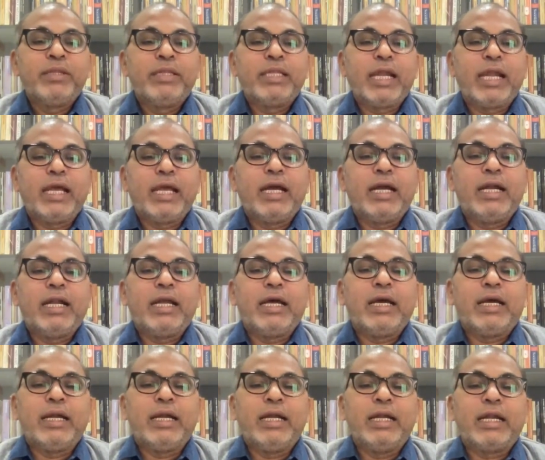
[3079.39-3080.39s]

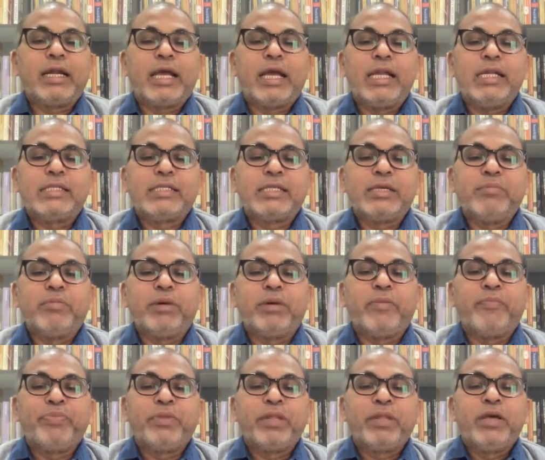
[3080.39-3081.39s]
Telangana and
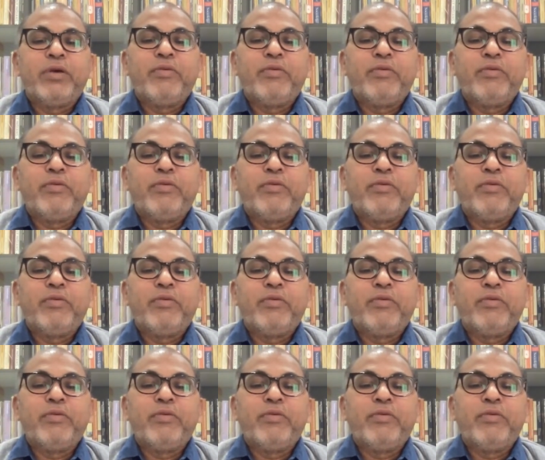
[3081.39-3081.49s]
Rayalaseema,